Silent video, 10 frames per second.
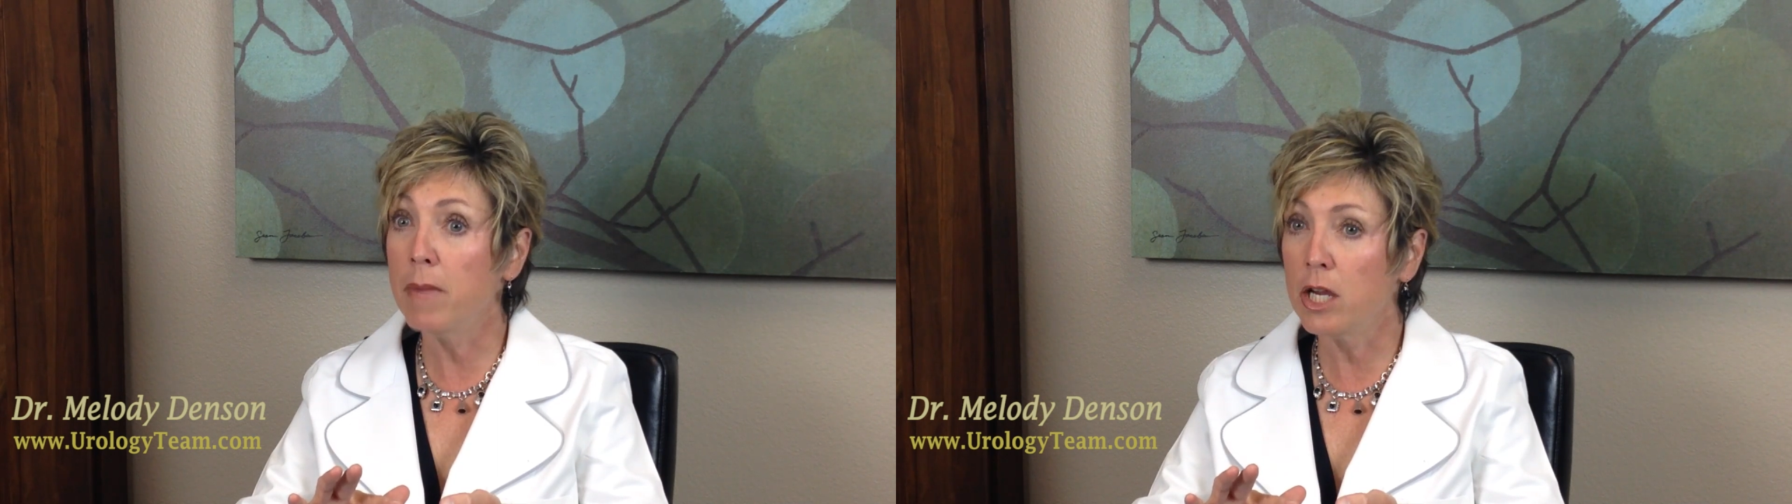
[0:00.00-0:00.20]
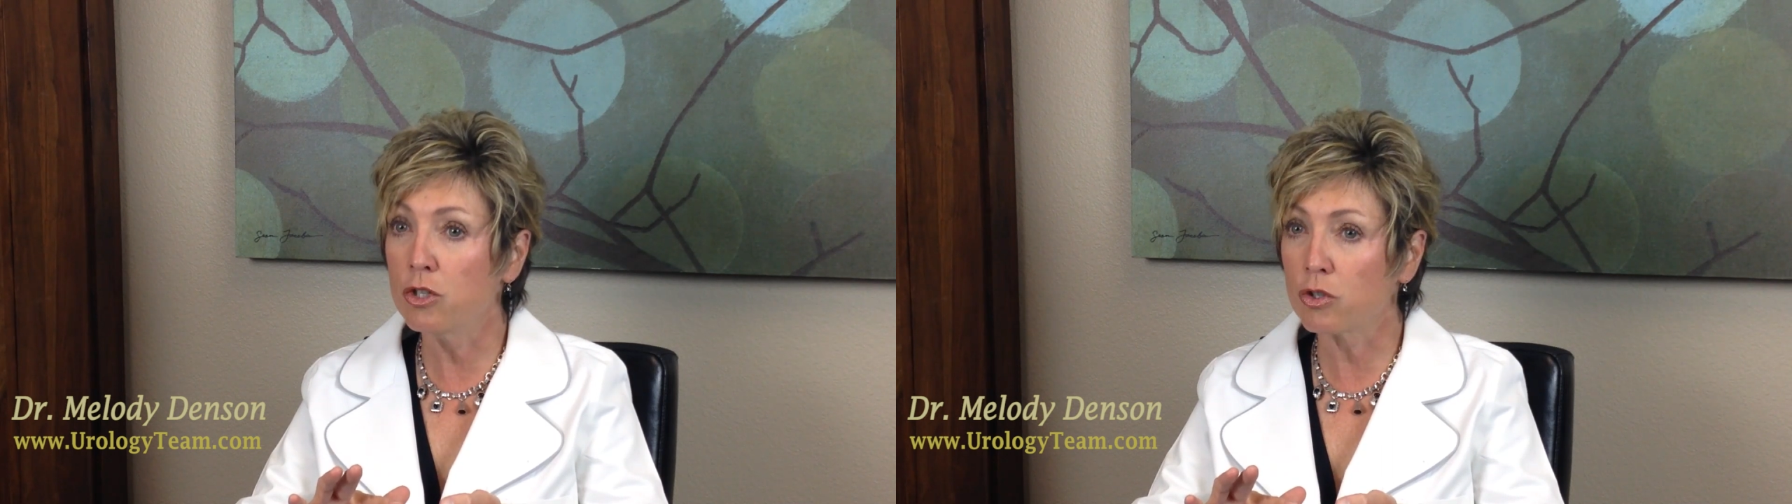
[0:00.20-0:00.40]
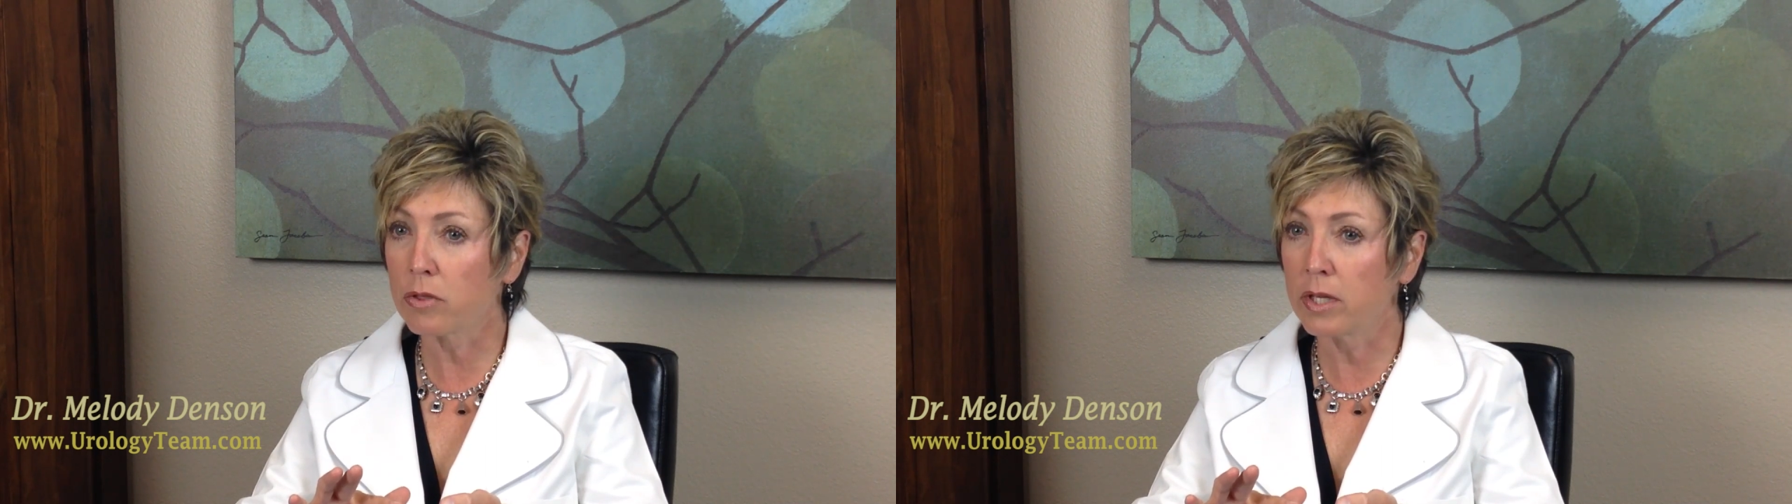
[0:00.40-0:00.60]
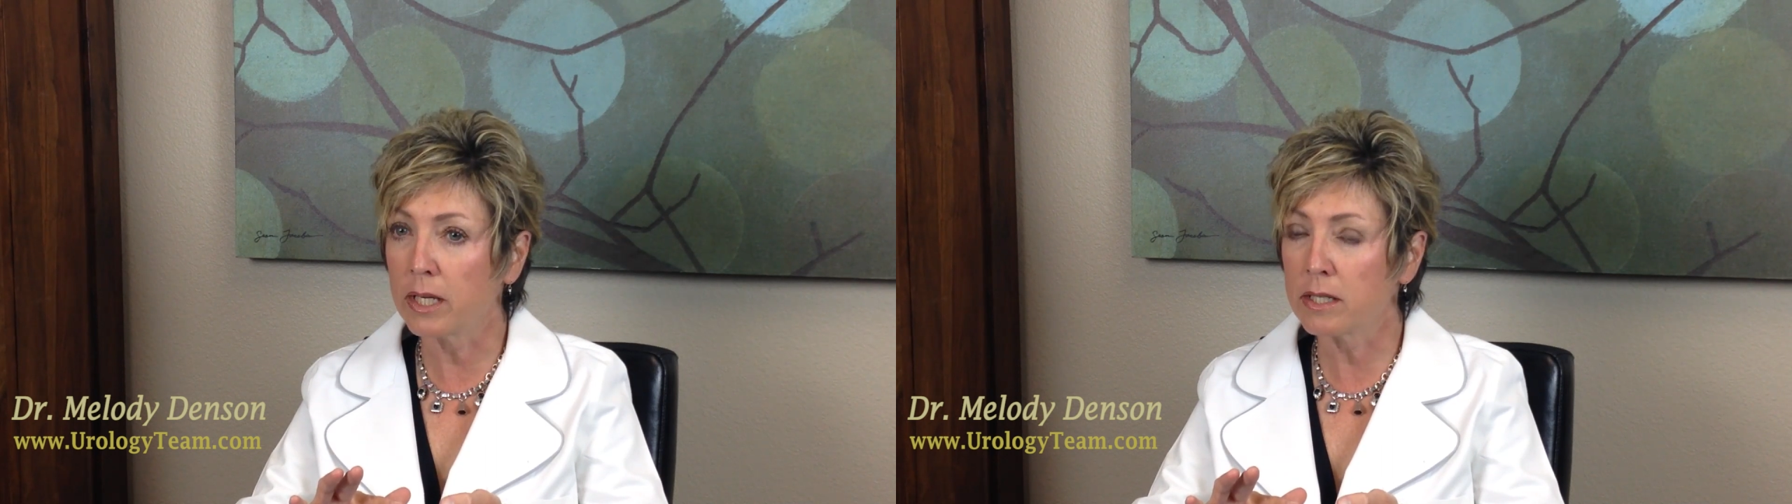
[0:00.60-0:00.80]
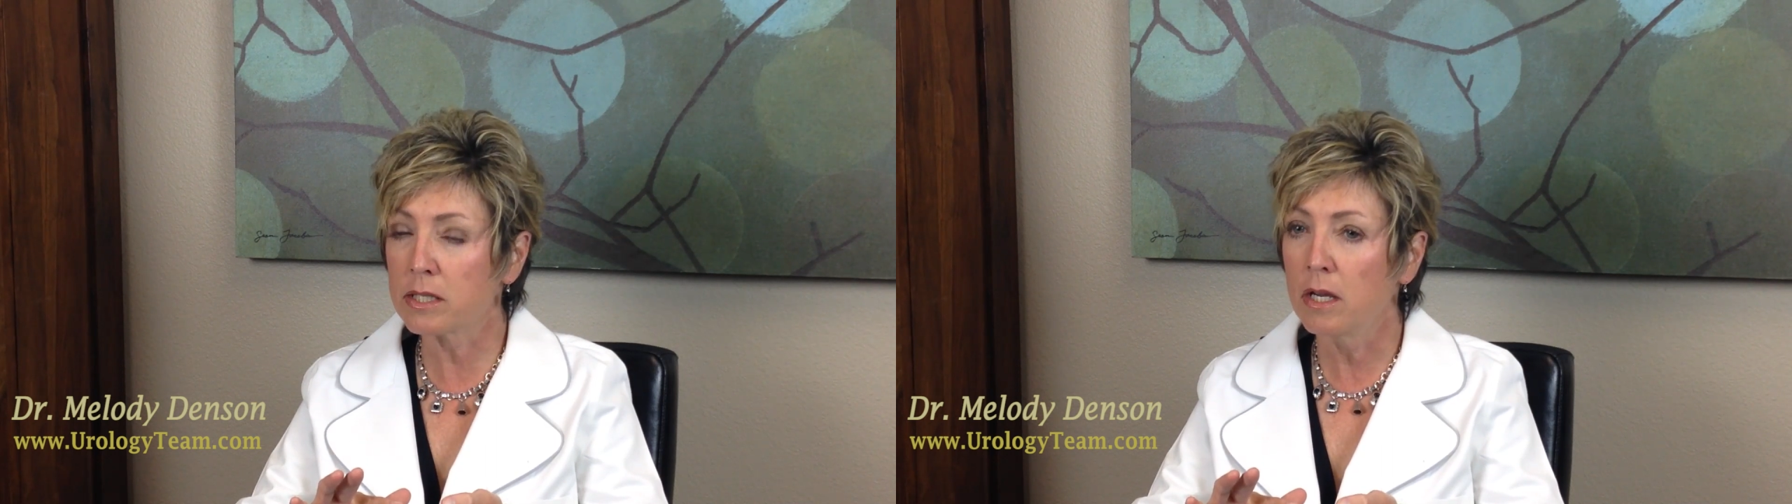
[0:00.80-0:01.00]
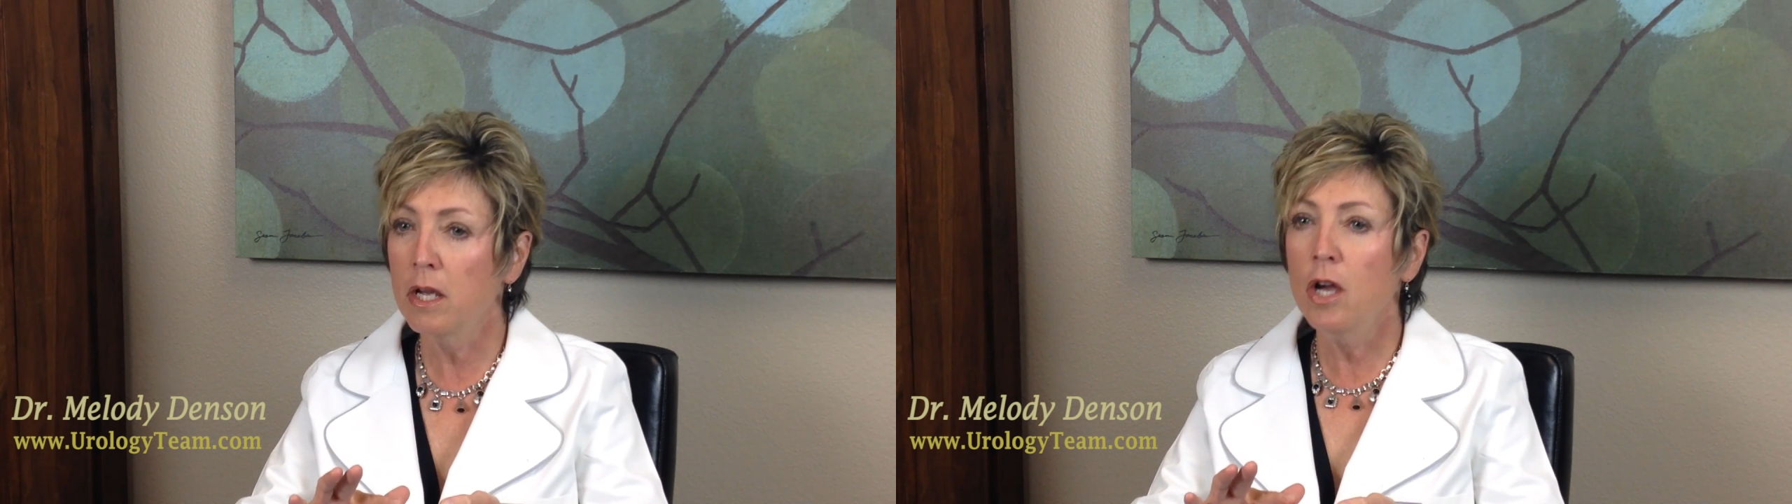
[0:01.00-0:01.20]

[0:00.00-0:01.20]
major things.